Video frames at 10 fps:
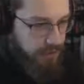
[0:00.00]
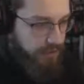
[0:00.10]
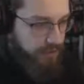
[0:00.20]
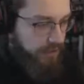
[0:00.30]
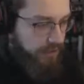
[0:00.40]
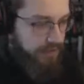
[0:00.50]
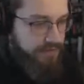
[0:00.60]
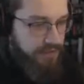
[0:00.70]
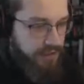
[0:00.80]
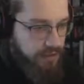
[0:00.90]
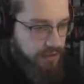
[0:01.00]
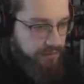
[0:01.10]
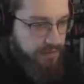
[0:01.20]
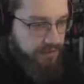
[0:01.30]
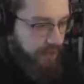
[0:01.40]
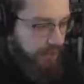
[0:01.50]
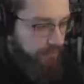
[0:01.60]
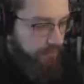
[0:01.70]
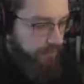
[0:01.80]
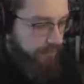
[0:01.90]
is give this bad
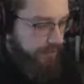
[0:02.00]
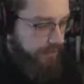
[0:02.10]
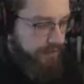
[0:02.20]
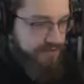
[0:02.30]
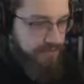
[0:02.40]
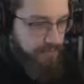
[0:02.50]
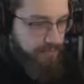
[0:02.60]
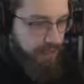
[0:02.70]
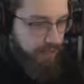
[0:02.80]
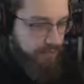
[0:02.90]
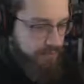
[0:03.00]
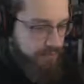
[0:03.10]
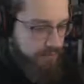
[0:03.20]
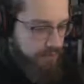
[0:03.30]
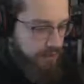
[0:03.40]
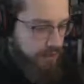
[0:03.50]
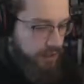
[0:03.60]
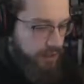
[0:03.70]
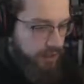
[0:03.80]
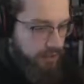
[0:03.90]
boy some meadows and
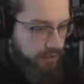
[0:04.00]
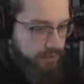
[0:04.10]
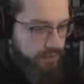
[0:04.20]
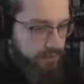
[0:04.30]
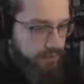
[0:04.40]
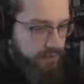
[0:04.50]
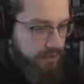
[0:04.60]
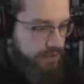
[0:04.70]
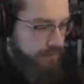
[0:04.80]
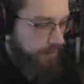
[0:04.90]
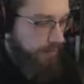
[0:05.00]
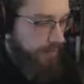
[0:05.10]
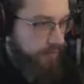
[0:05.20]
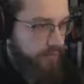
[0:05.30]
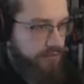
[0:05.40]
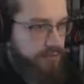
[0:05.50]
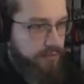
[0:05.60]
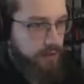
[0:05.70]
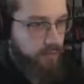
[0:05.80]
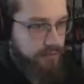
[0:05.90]
also give it some mountains. So now
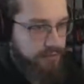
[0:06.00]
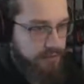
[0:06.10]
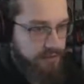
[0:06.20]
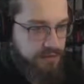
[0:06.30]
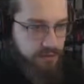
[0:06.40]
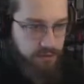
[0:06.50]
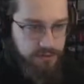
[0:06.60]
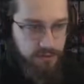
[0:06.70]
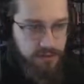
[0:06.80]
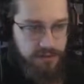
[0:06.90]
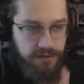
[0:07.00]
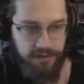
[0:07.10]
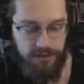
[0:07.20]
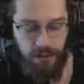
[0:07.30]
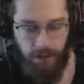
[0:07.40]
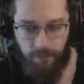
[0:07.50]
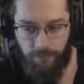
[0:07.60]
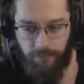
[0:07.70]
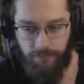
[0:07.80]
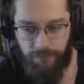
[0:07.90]
what you can see also, what I didn't
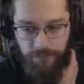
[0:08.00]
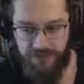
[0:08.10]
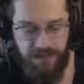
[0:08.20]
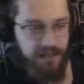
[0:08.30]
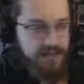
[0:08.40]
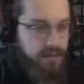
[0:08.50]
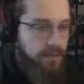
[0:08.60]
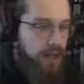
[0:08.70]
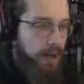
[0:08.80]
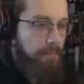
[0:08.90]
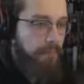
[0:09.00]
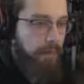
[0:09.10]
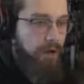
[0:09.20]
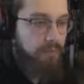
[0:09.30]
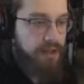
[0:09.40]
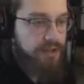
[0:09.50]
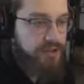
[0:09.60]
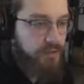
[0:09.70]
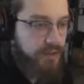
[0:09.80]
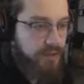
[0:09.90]
say last time, map completion. When
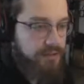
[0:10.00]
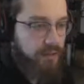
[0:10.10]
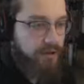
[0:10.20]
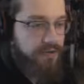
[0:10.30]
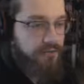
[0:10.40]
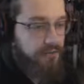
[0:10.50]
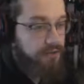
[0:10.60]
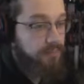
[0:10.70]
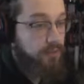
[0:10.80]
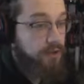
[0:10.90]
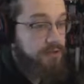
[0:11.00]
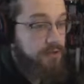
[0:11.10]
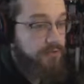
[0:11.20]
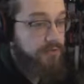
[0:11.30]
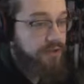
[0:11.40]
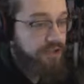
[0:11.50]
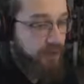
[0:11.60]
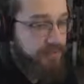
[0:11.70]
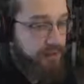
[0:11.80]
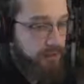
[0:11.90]
this bar is filled, the boss of this
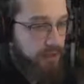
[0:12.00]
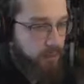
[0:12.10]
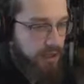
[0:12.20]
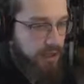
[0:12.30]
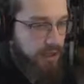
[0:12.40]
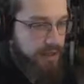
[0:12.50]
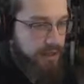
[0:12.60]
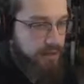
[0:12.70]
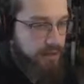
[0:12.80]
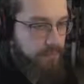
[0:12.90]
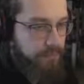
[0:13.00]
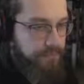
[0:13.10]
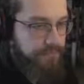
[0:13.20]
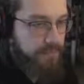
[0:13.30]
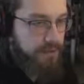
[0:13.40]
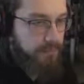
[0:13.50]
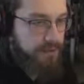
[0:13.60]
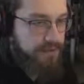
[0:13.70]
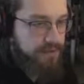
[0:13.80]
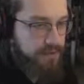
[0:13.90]
chapter will appear. Please
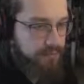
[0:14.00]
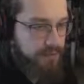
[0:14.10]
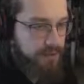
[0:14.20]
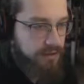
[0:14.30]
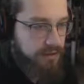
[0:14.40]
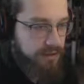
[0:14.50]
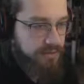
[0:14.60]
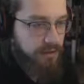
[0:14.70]
give me the yes now.